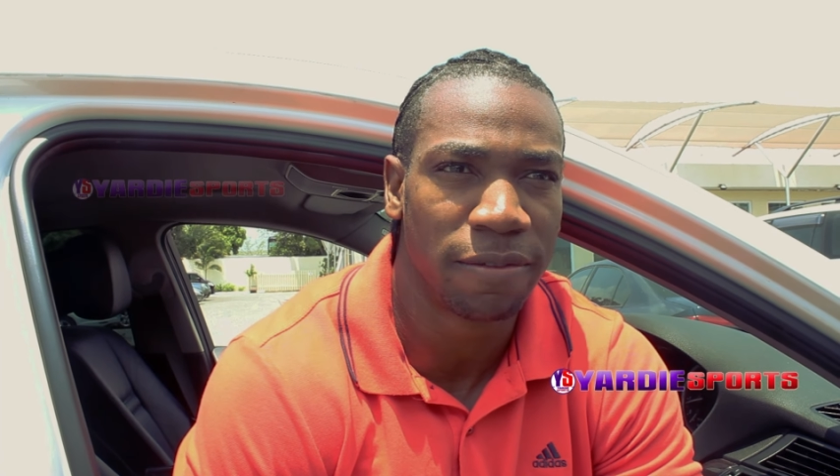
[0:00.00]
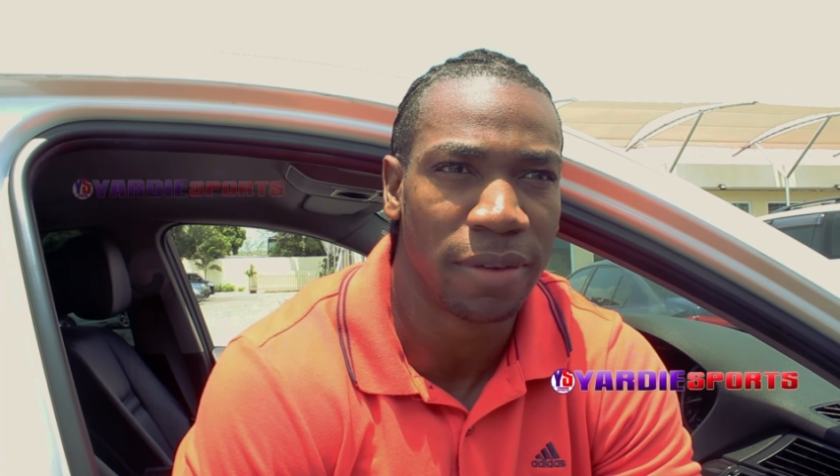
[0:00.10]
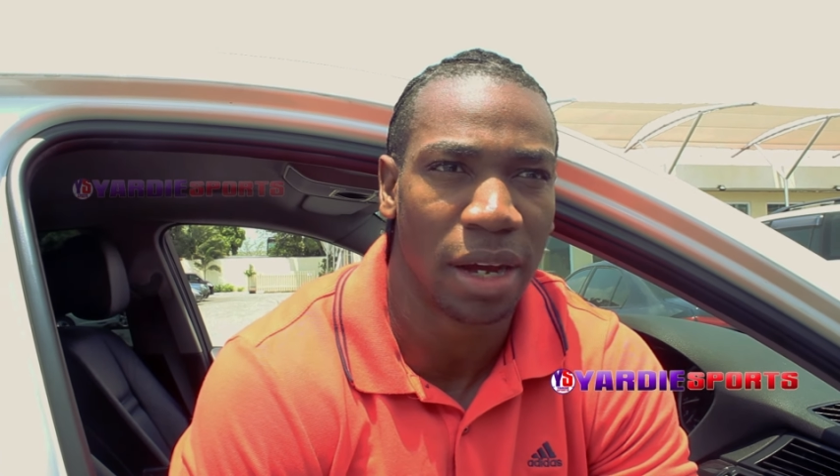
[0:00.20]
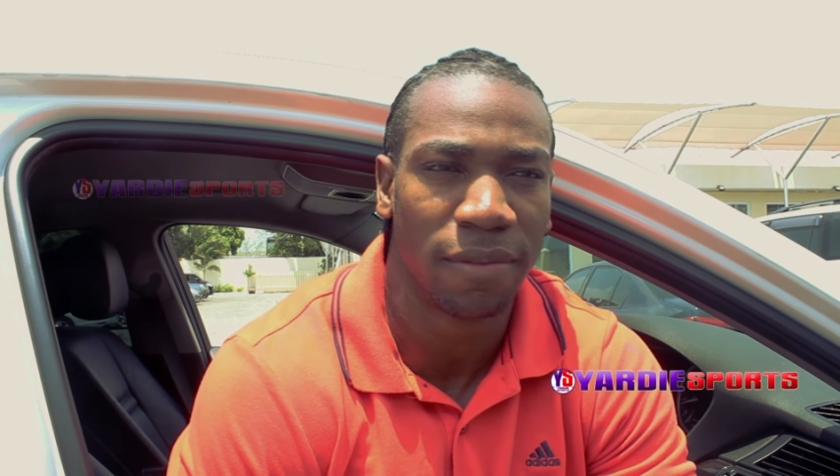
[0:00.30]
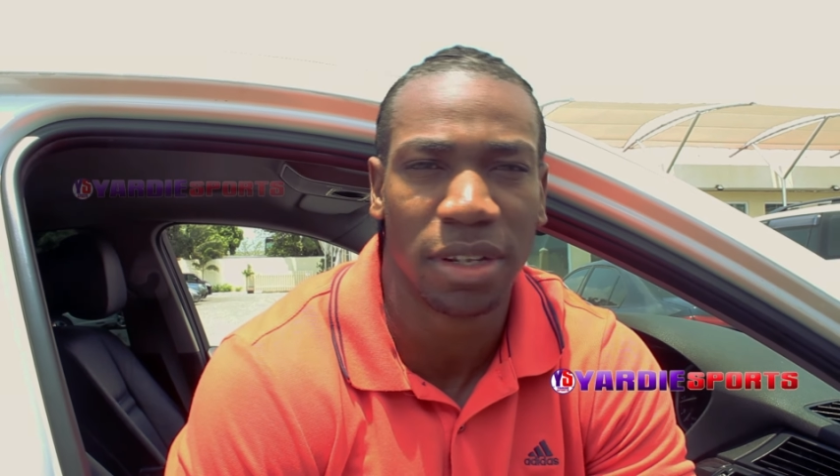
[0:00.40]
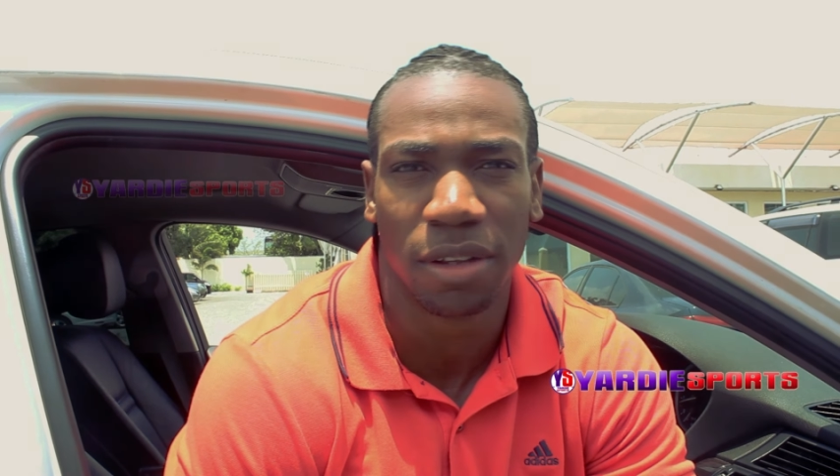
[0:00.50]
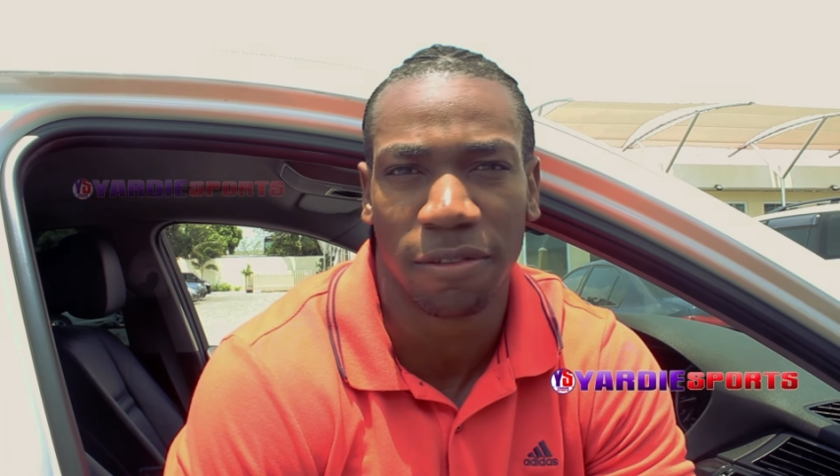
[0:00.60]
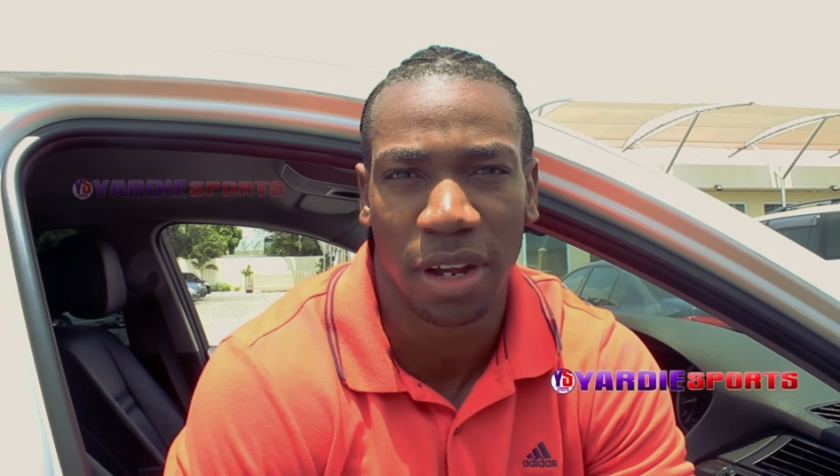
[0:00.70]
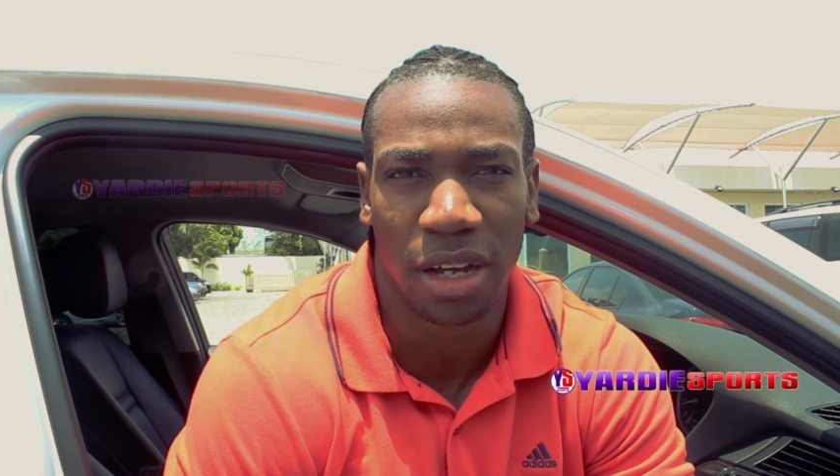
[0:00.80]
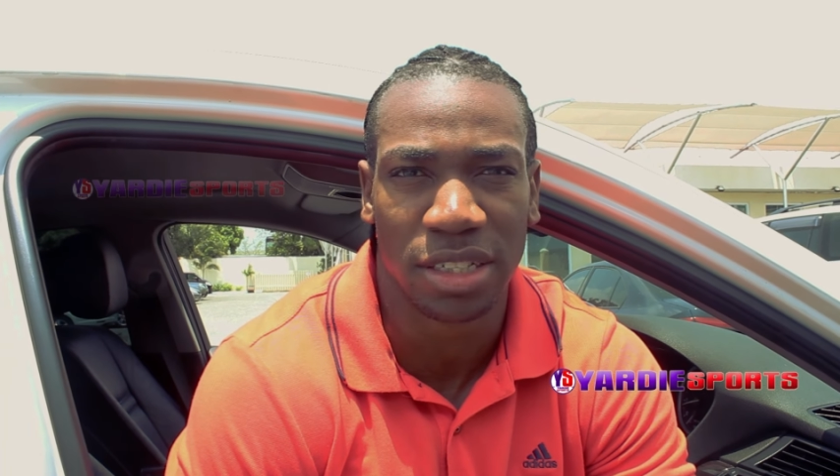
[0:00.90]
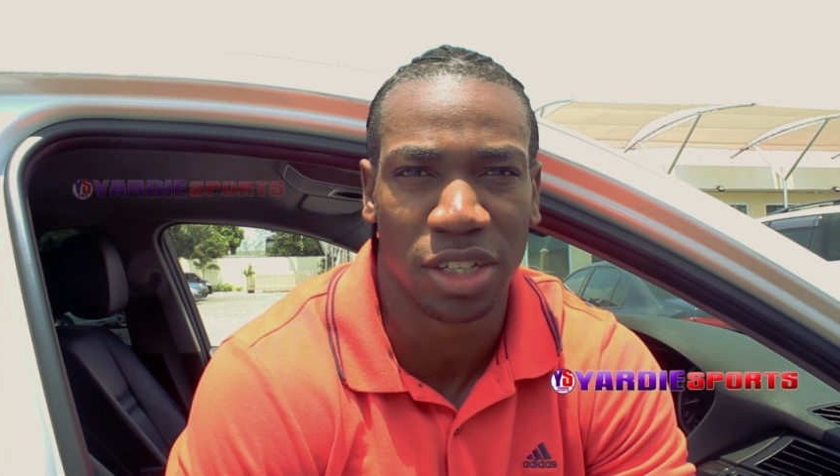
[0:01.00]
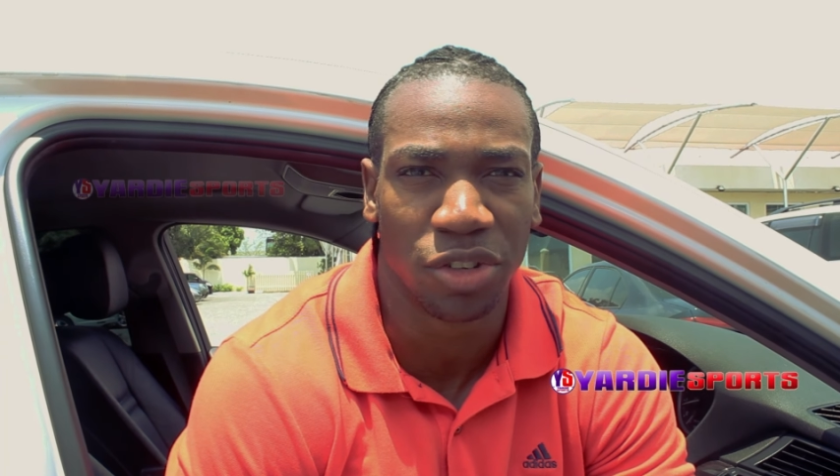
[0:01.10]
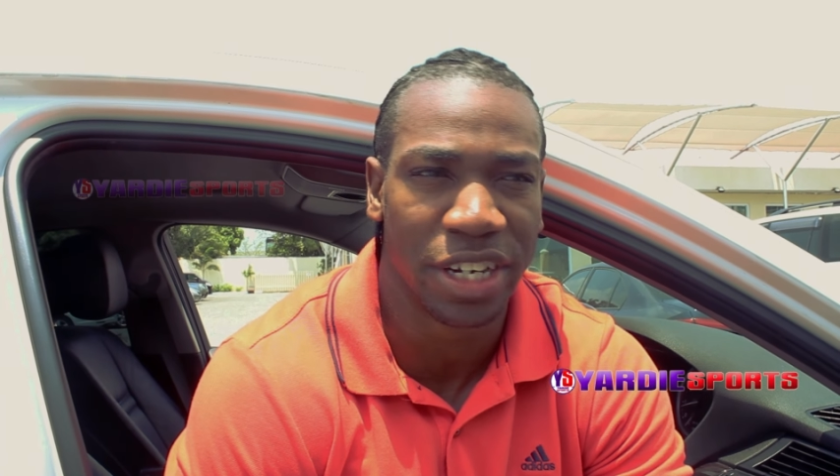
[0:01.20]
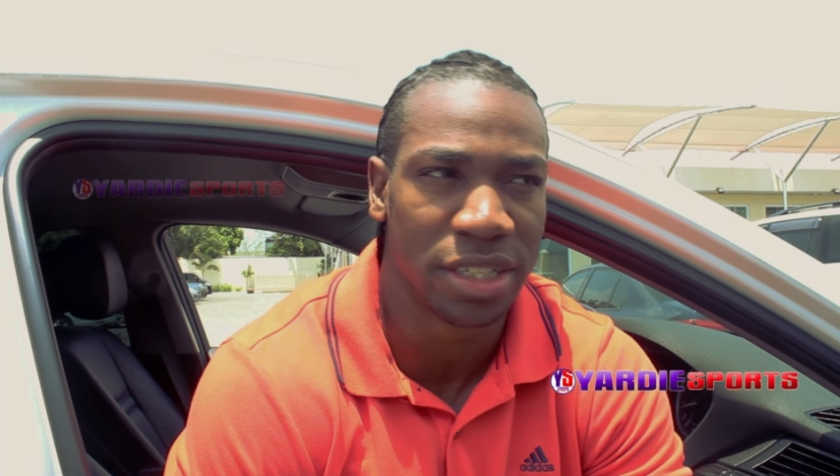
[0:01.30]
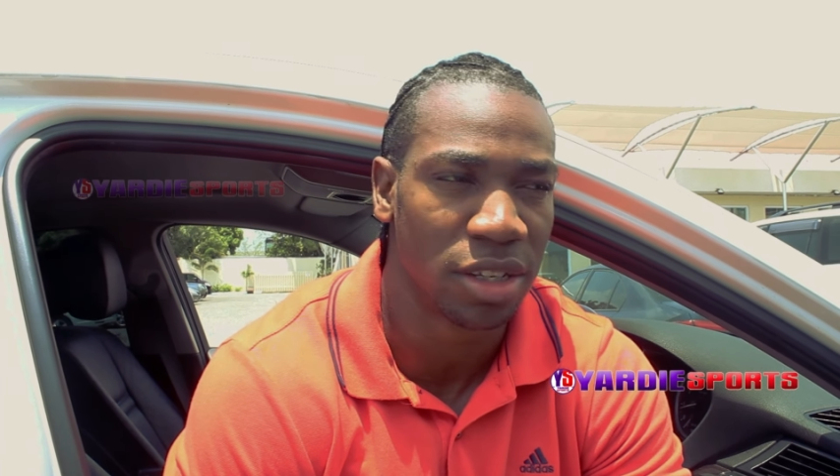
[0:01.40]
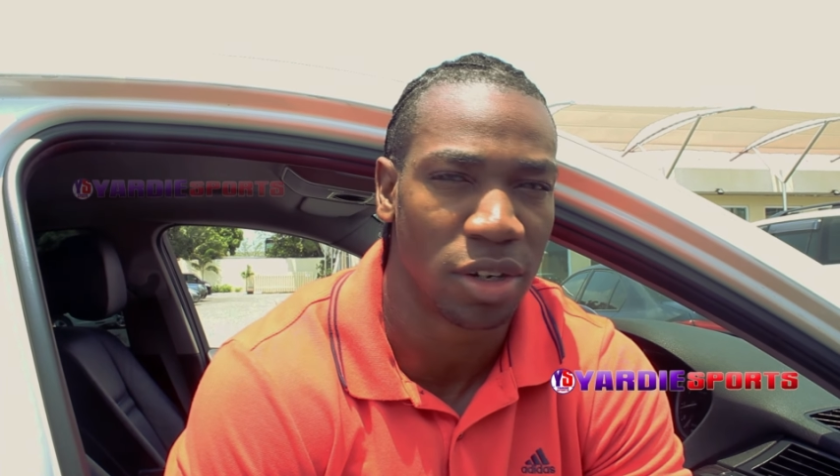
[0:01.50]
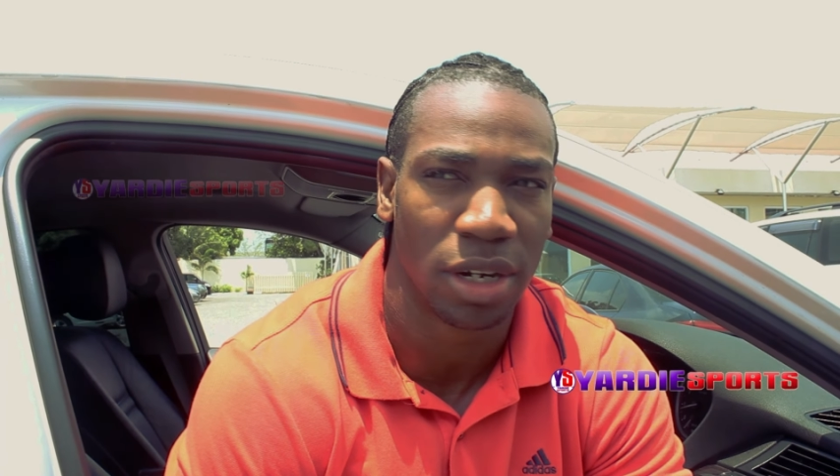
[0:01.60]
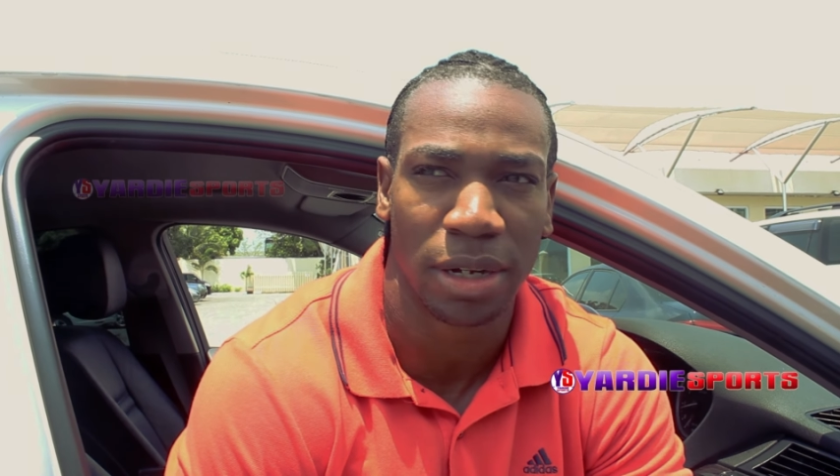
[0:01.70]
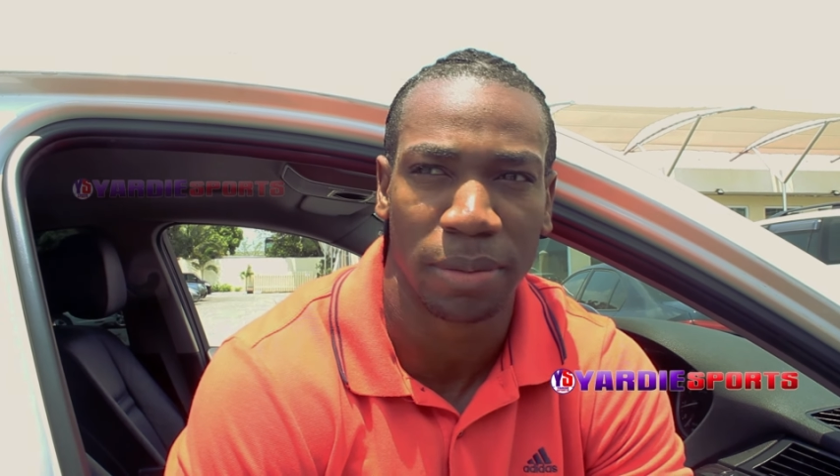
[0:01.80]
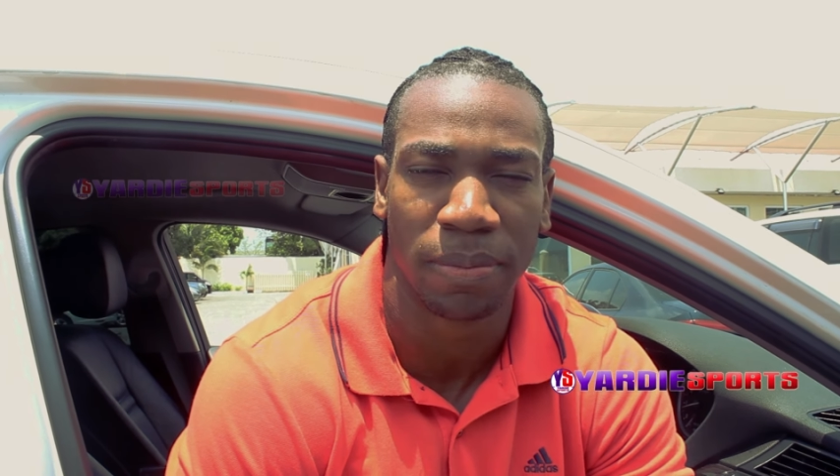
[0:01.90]
I have little flaws in the race, you know,
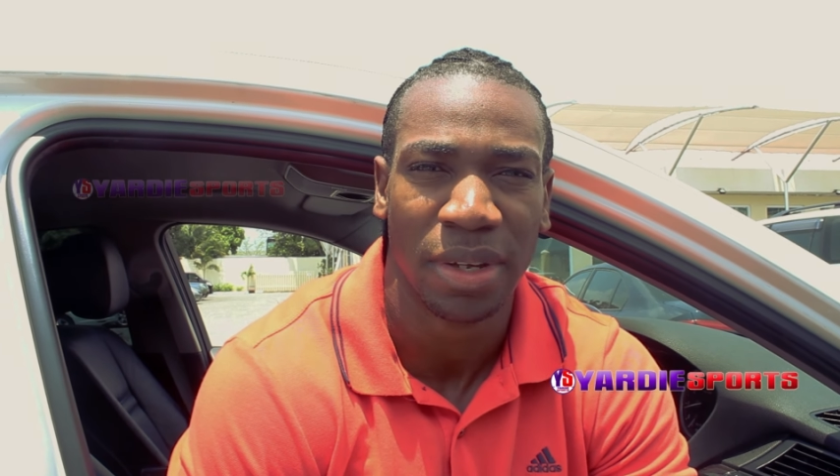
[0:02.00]
um,